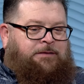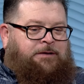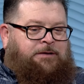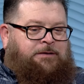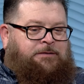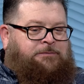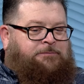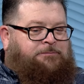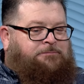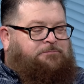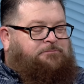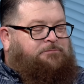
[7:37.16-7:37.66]

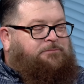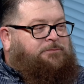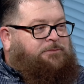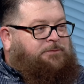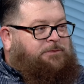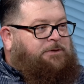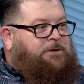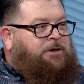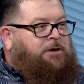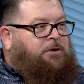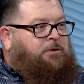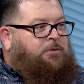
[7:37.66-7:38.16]
then,
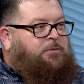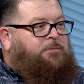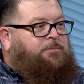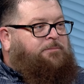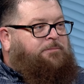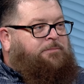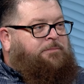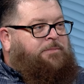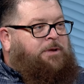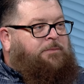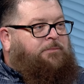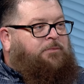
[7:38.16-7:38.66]

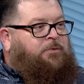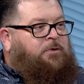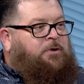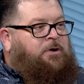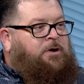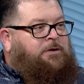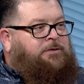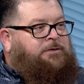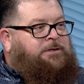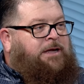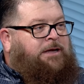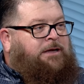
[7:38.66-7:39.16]
people
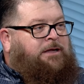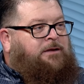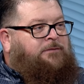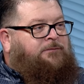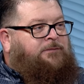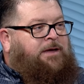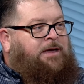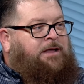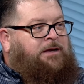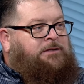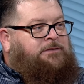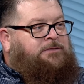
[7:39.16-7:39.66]
are taking
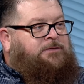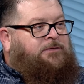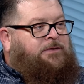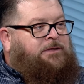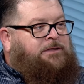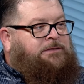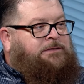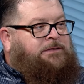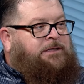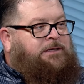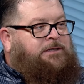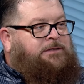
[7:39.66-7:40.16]
advantage of
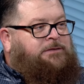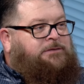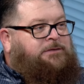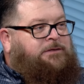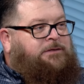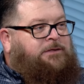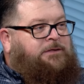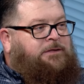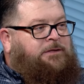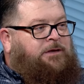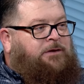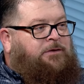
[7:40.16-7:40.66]
these things.
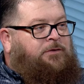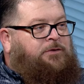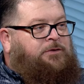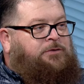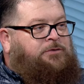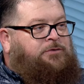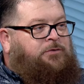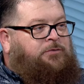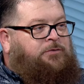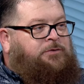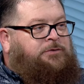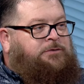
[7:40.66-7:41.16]
The
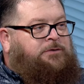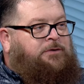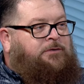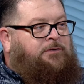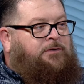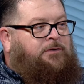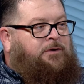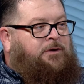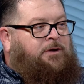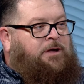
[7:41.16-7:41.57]
churros are